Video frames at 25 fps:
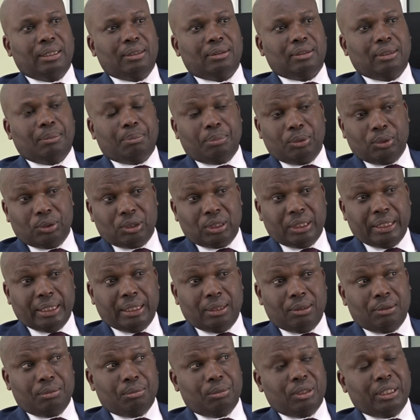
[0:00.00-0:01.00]
support
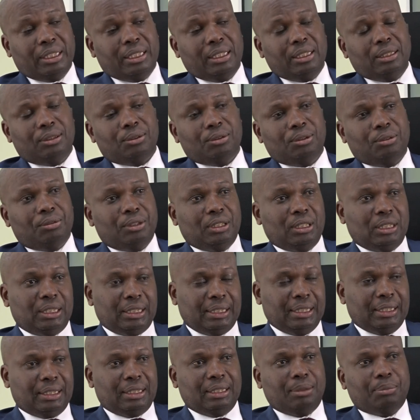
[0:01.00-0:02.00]
the alumni, to even
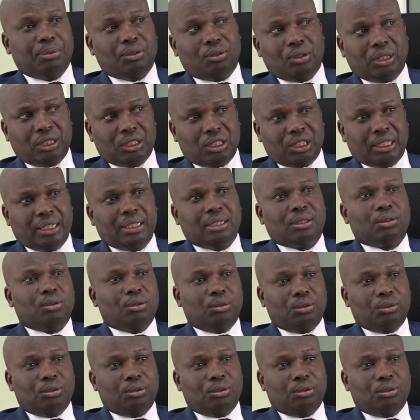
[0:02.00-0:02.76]
set up structures.